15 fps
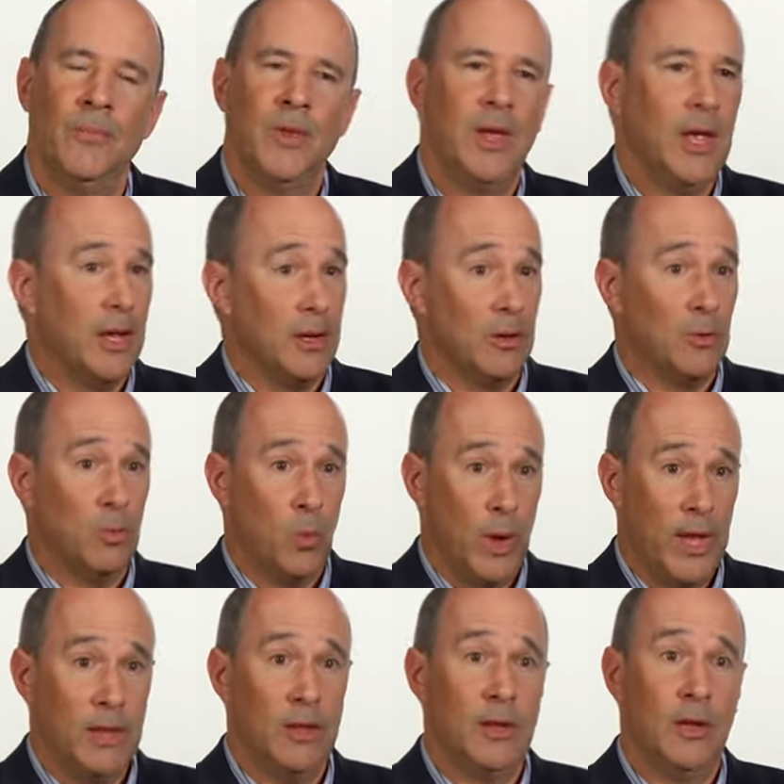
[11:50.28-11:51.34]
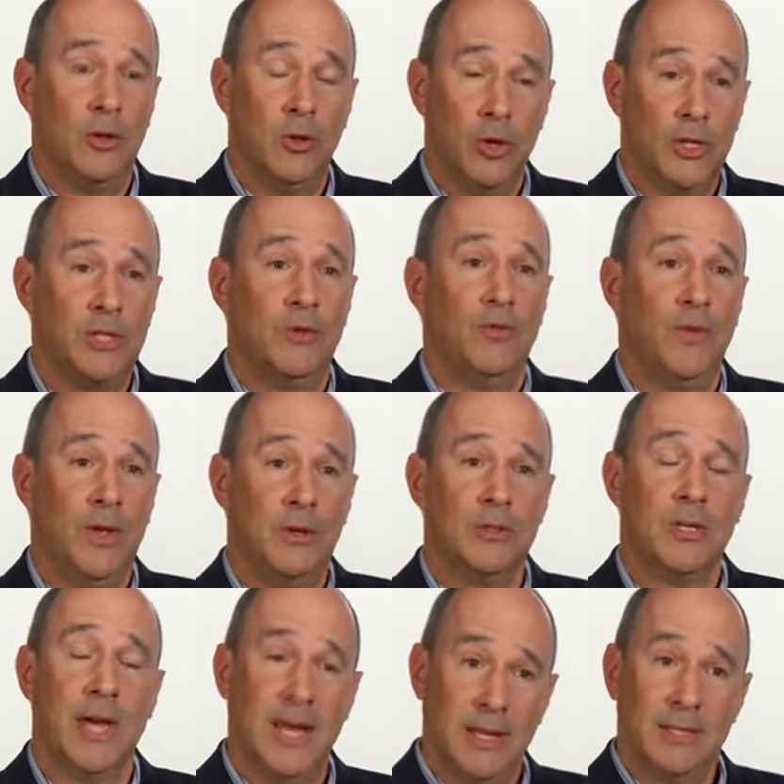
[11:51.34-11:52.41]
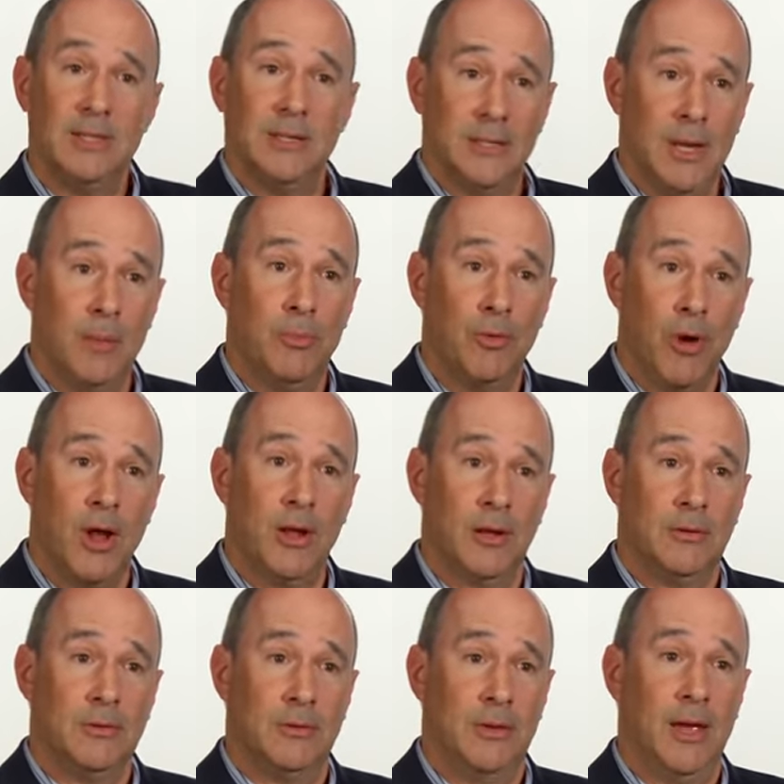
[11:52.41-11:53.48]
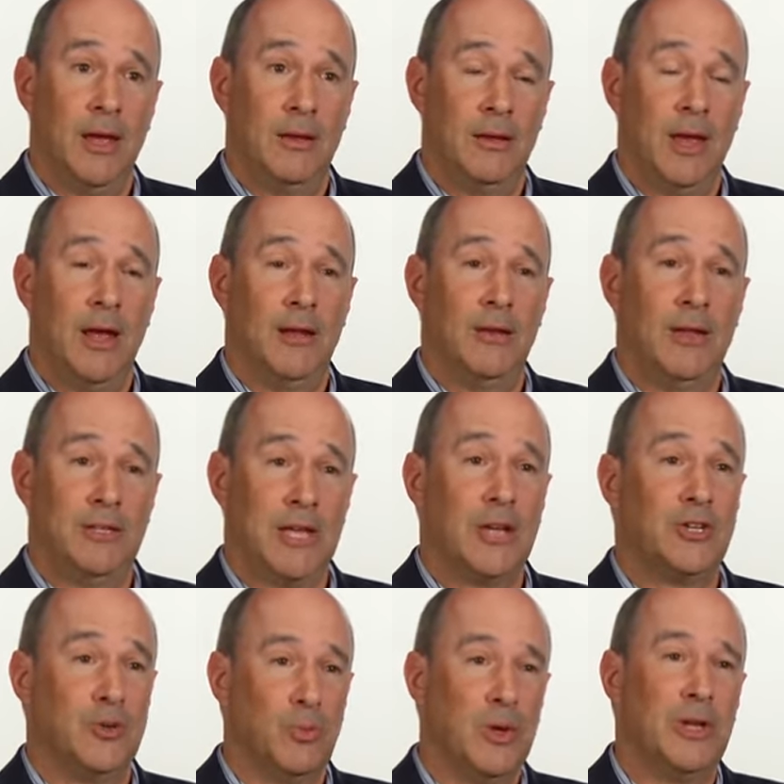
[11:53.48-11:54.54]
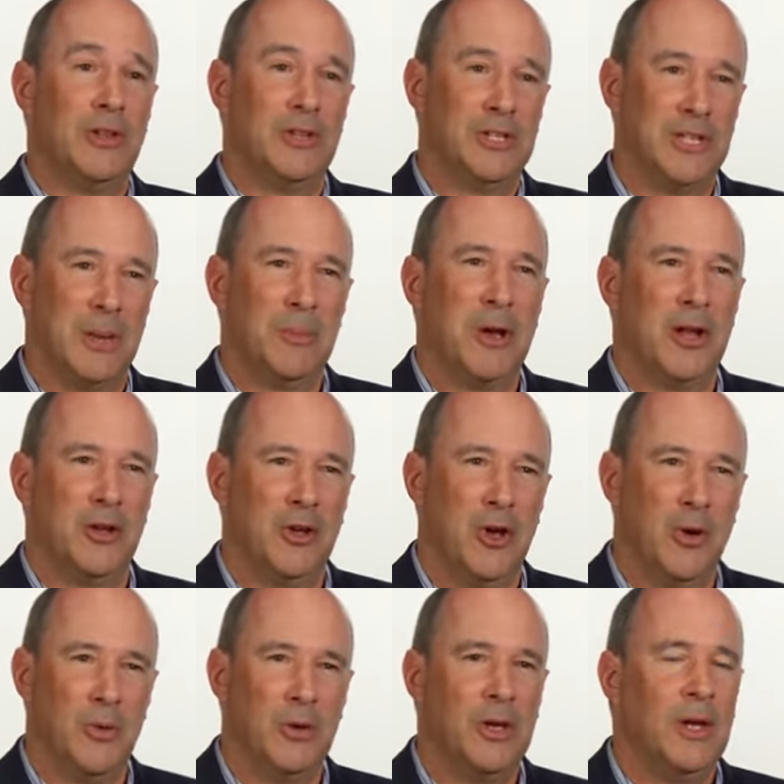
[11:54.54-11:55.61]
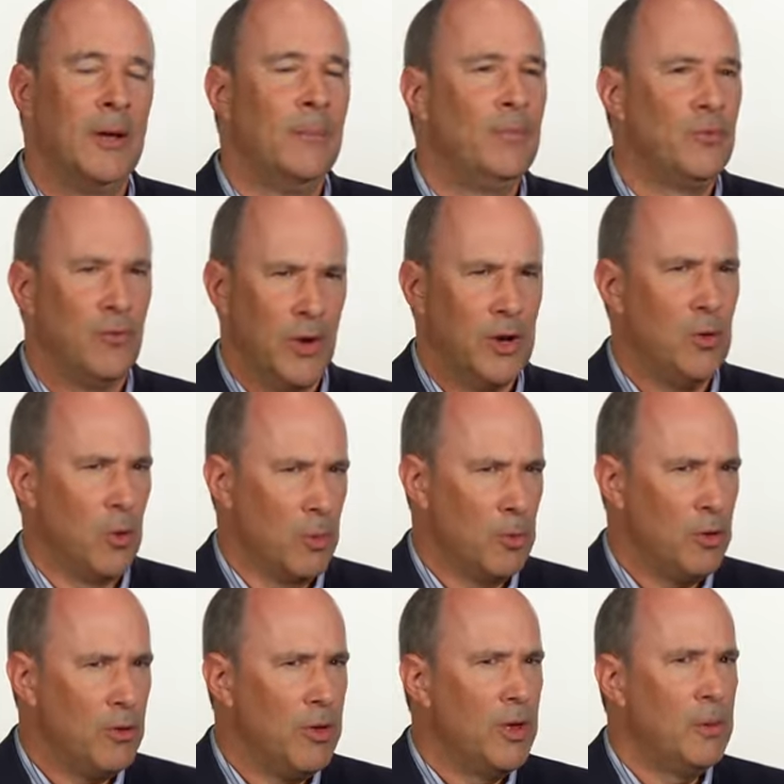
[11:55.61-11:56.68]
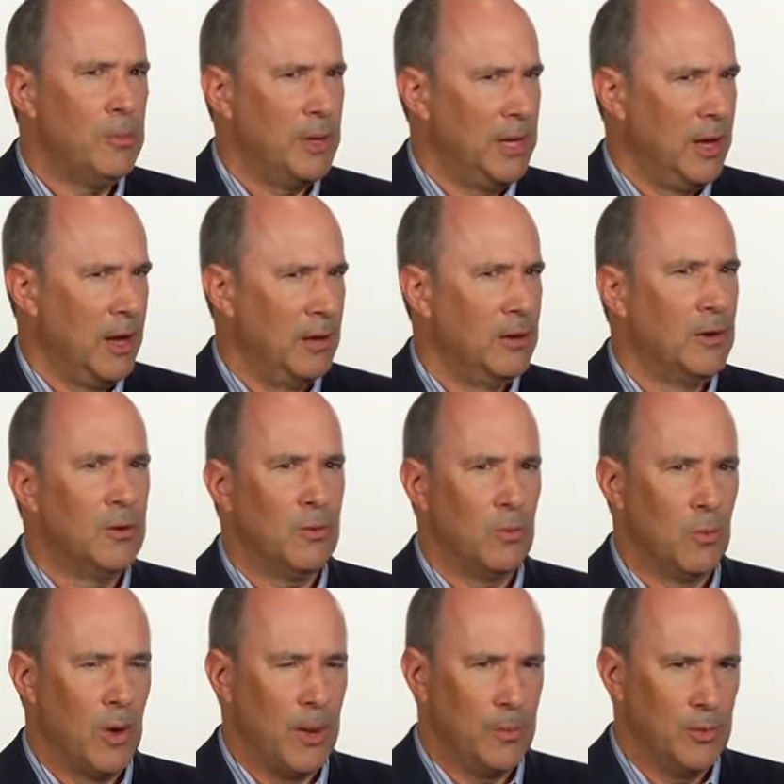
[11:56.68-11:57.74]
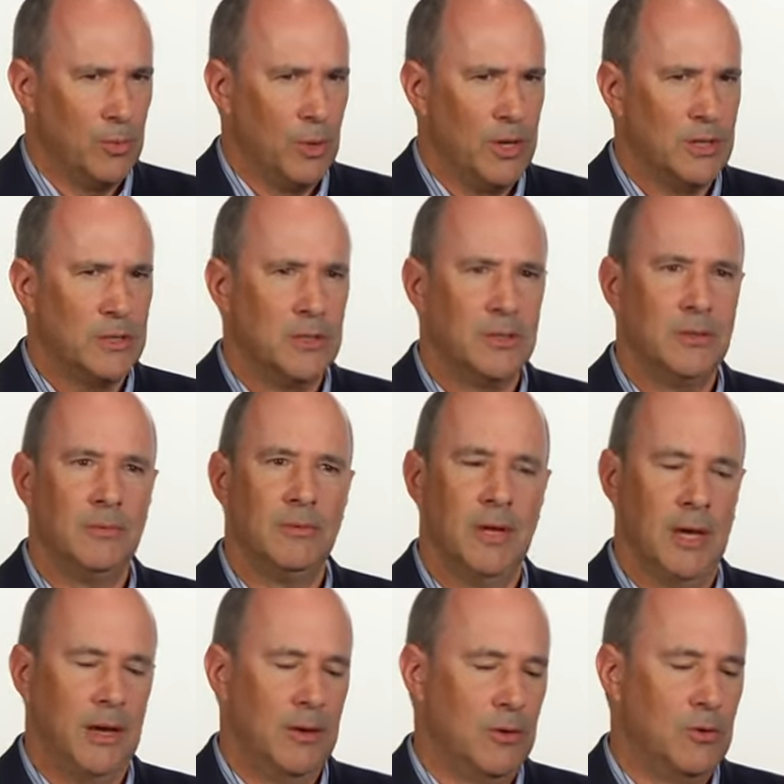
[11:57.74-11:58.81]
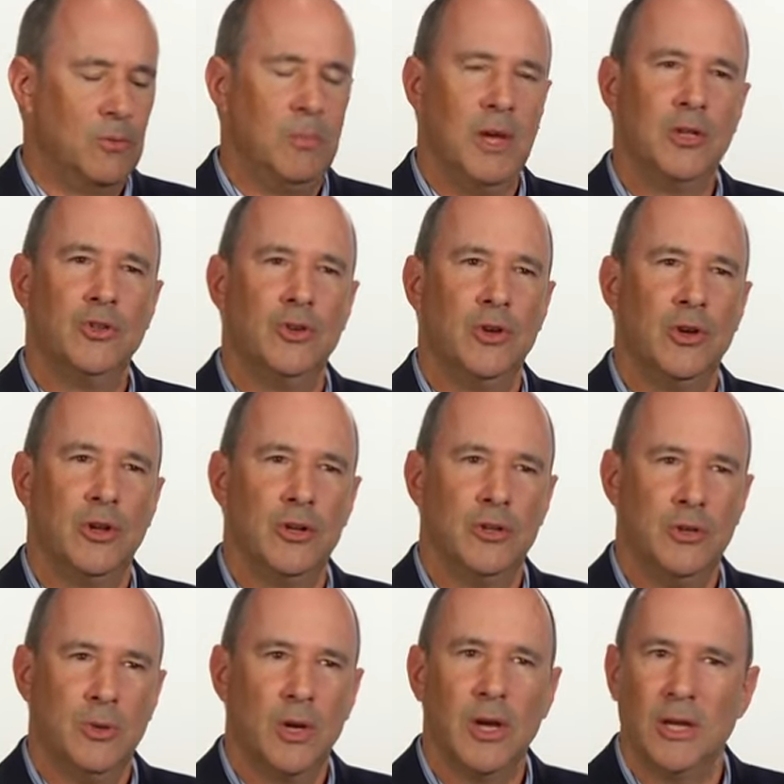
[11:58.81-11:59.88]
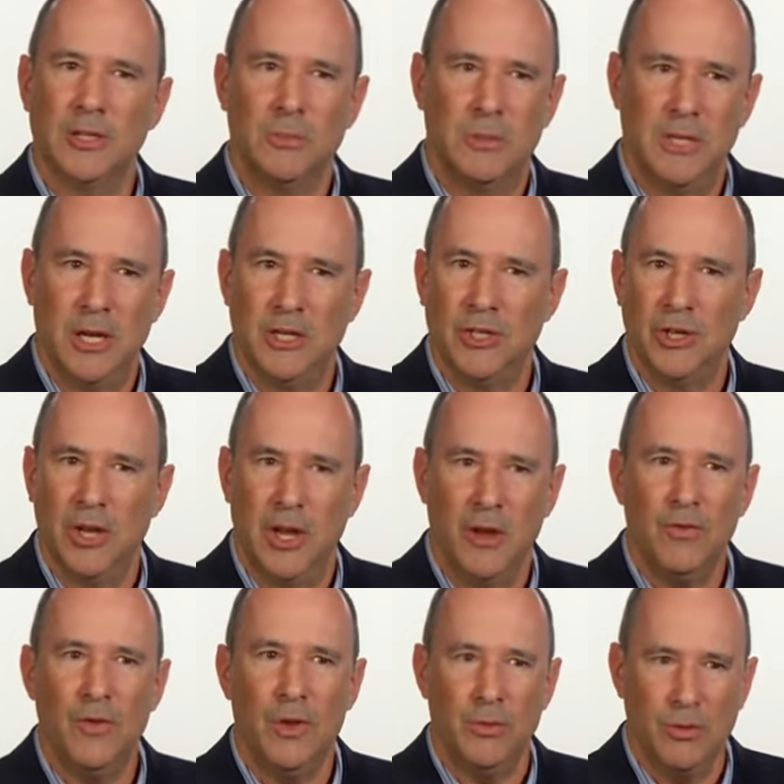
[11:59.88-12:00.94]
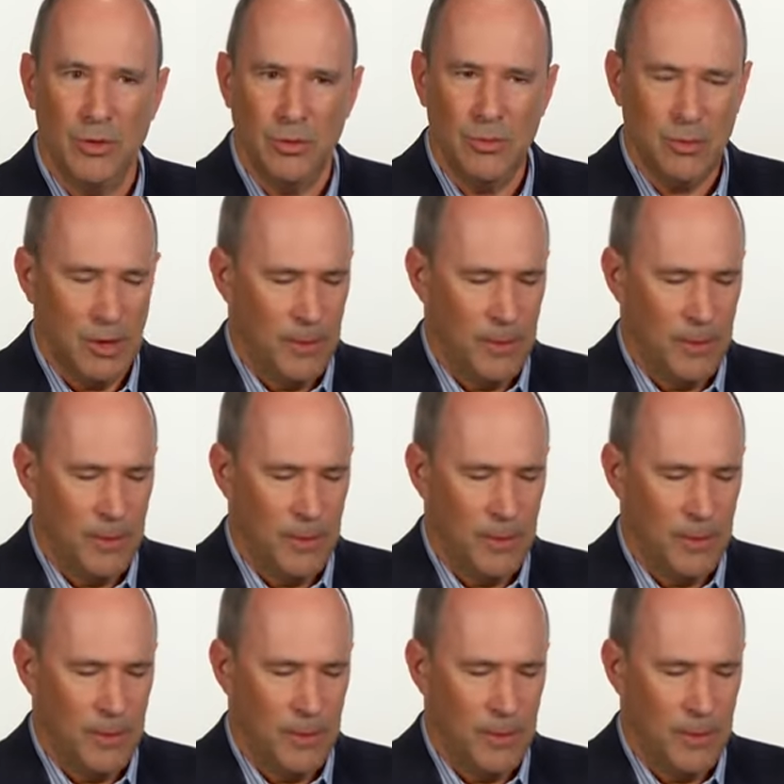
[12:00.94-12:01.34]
in a way that it looks and feels like it's the same product and it's actually written in the same kind of code. Very normal, but again, ripe with risks. Okay, make sure you're going to do a customization, if you do,